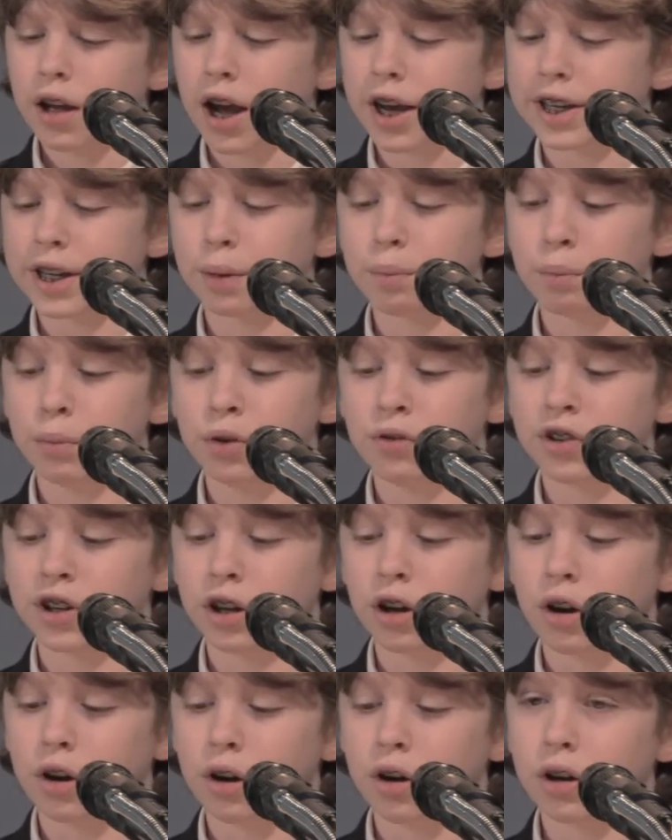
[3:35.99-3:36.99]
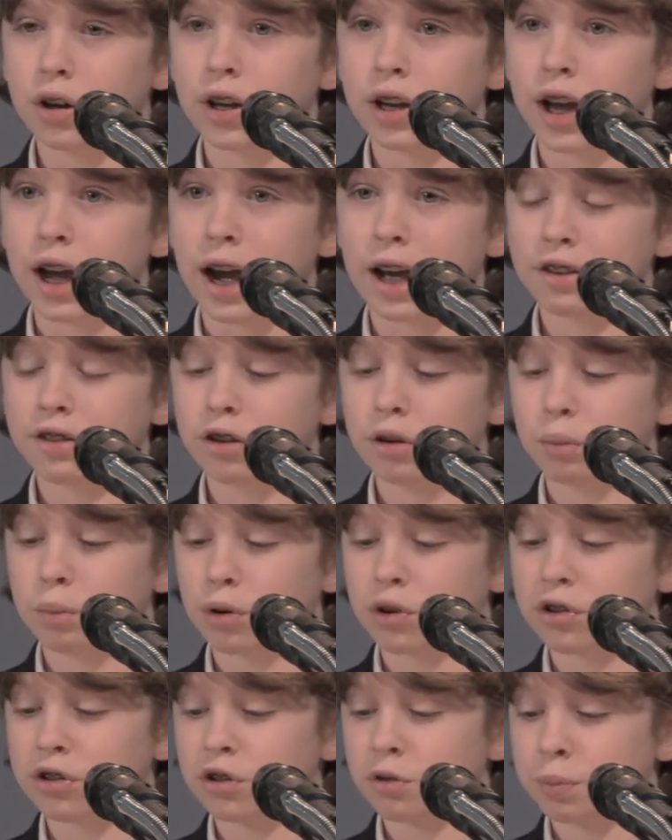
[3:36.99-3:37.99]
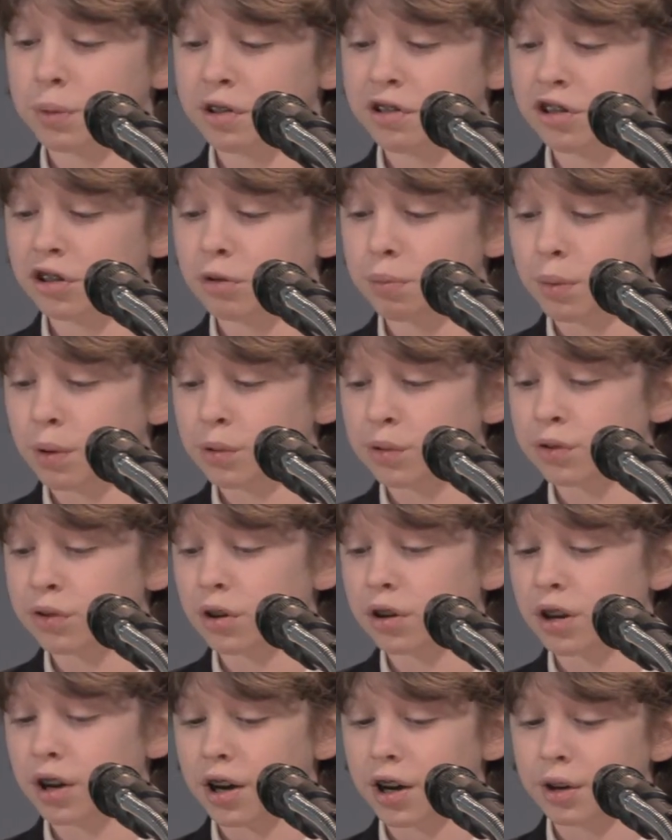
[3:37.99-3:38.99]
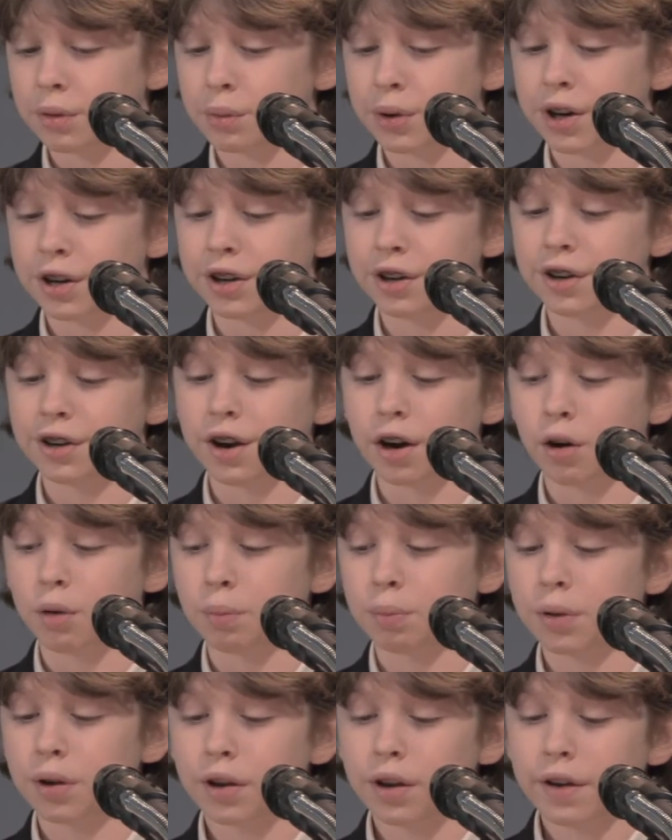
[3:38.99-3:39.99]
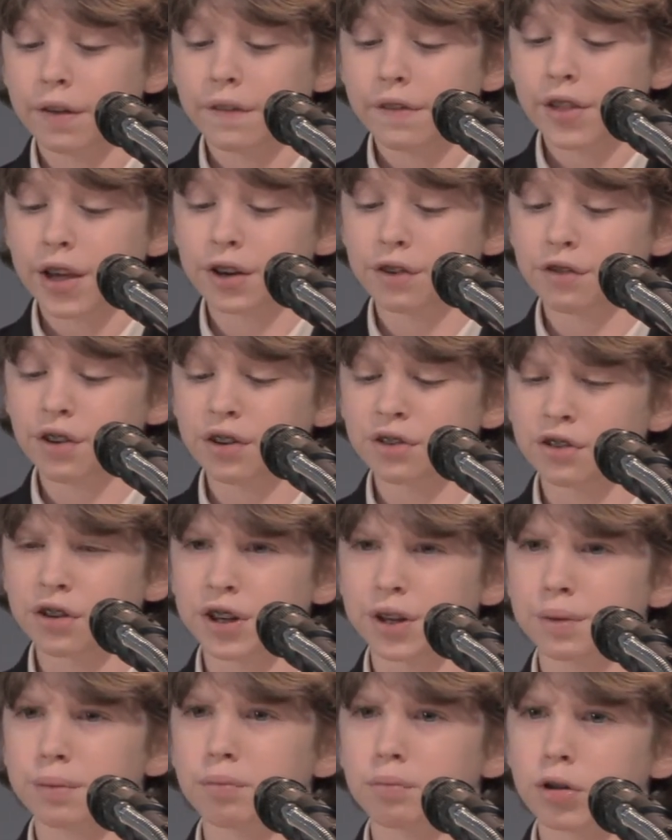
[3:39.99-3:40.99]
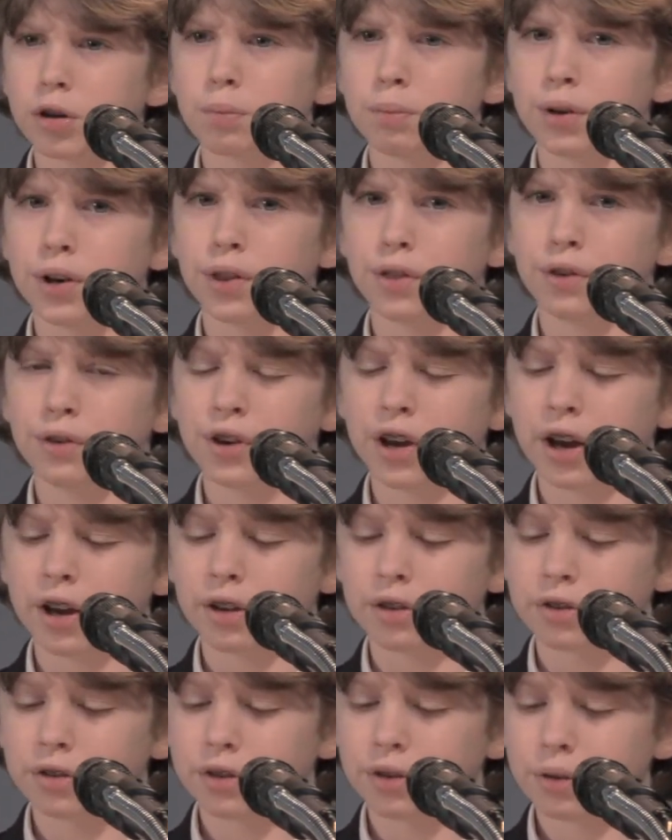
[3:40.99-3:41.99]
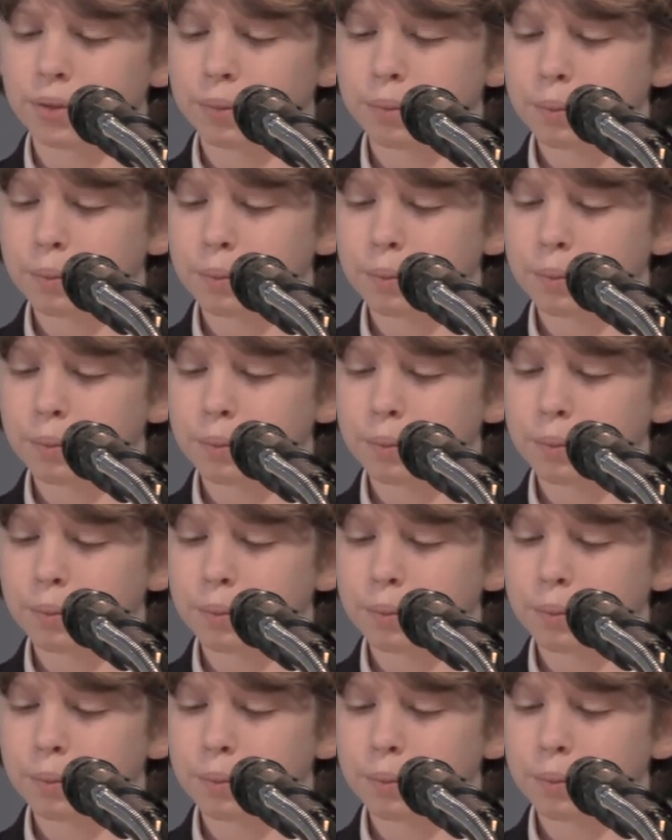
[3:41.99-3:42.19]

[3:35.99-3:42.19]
I kept moving along, asking more experienced builders online when I needed help, and eventually completed the task.